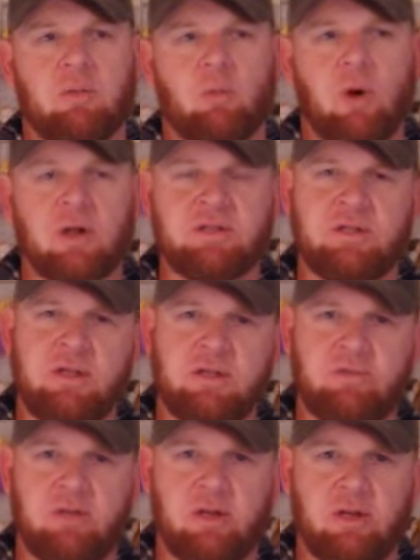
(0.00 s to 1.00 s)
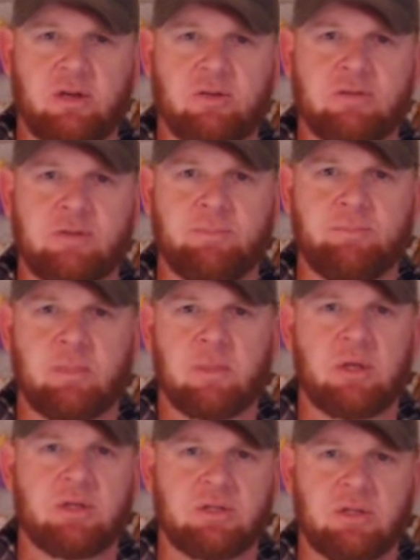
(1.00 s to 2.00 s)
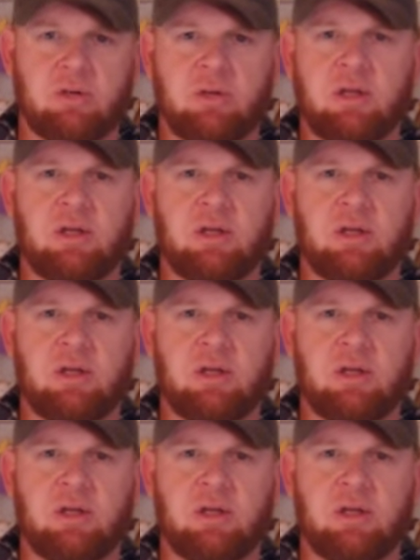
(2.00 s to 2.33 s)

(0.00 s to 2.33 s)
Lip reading: watch these videos, soak